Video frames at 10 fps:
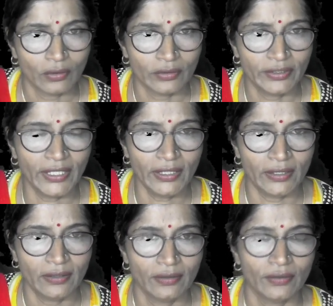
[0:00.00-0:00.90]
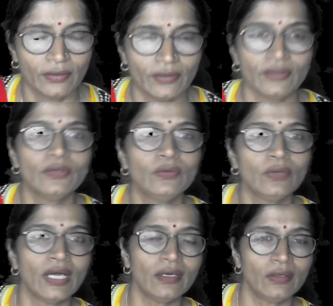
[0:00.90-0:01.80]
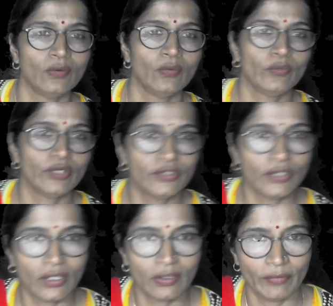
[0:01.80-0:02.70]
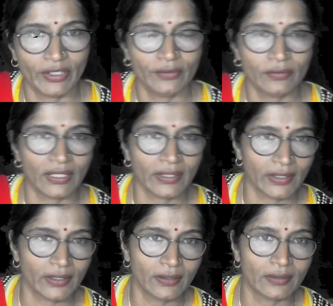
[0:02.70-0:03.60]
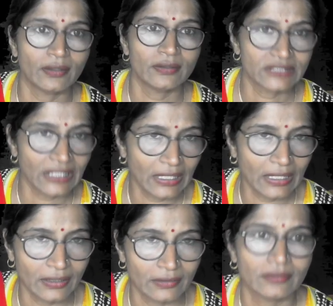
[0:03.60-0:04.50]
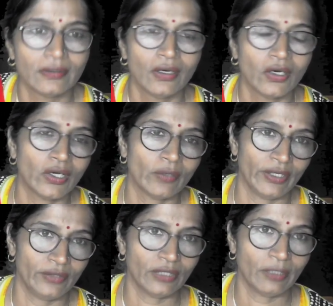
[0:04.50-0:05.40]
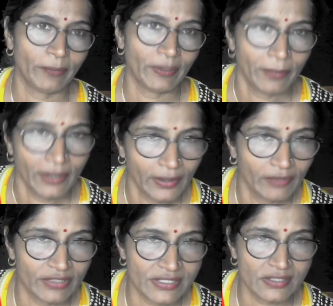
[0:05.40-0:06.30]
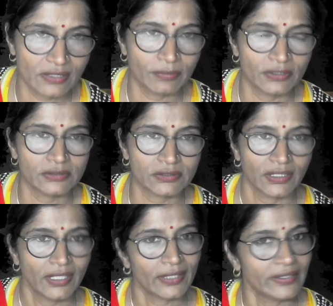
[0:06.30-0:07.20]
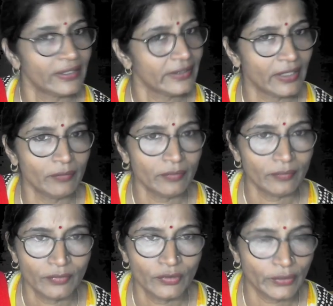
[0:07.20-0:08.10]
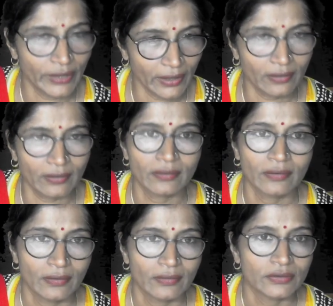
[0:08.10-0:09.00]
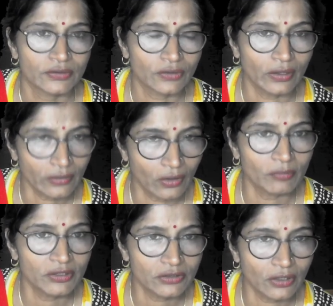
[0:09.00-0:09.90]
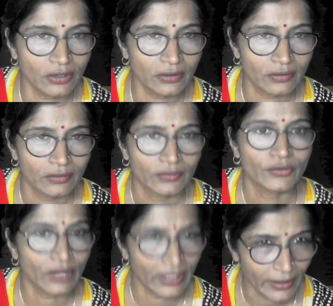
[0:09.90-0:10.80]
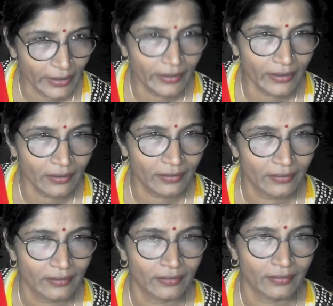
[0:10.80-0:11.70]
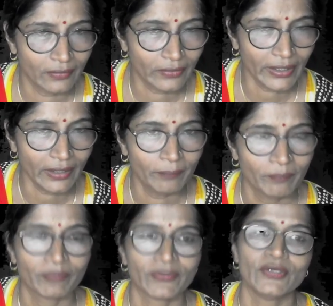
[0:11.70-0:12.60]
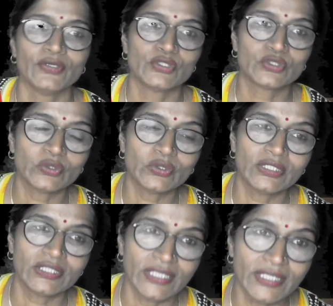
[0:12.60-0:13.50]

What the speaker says: Daily you are with your, when you are taking salad or when you are preparing vegetables, at that time you take salt, common salt you are eating. Okay. So the thing